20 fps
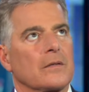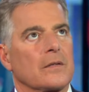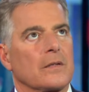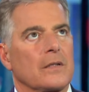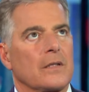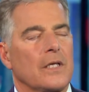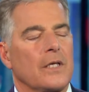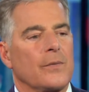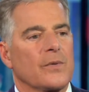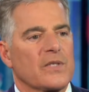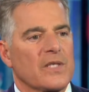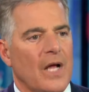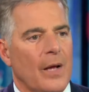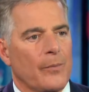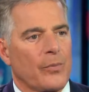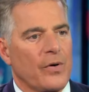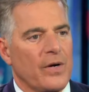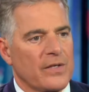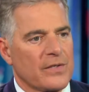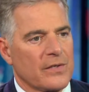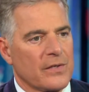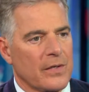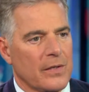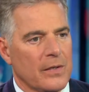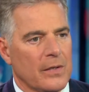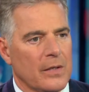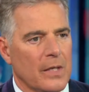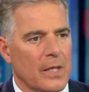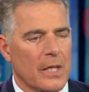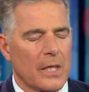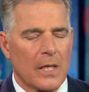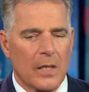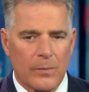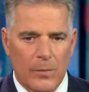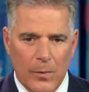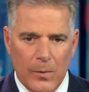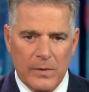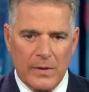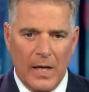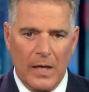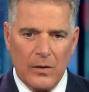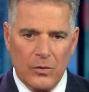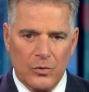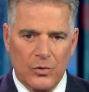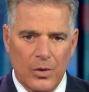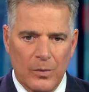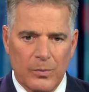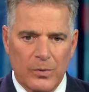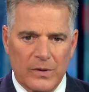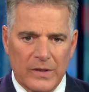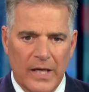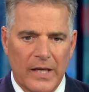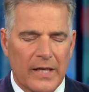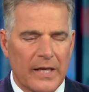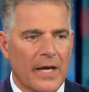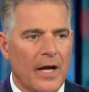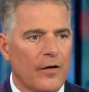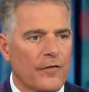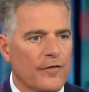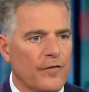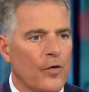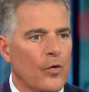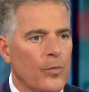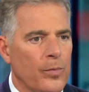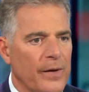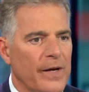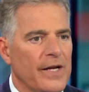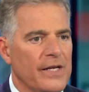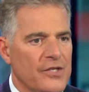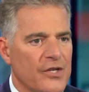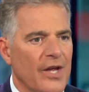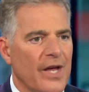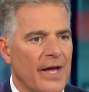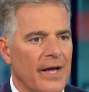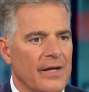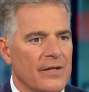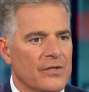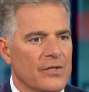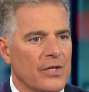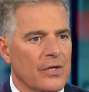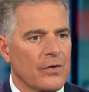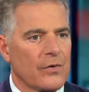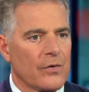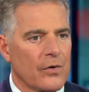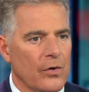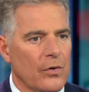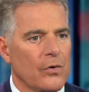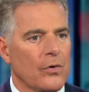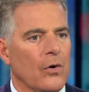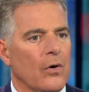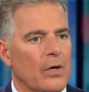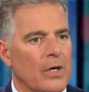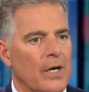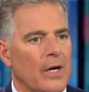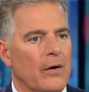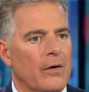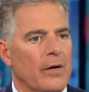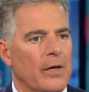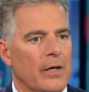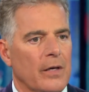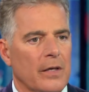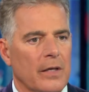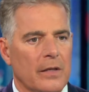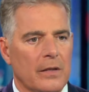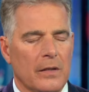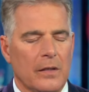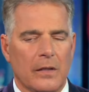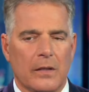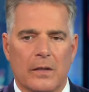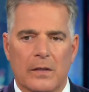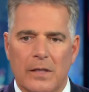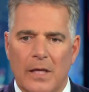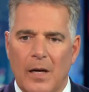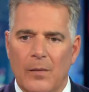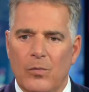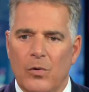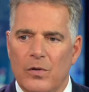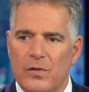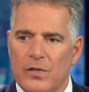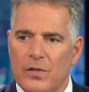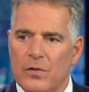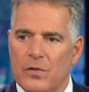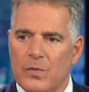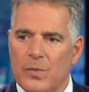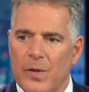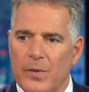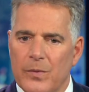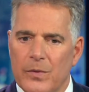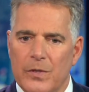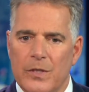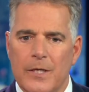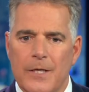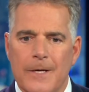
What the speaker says: He was not president. Mm-hmm. But when Donald Trump was taking out full-page ads here in the New York area in the tabloids and newspapers,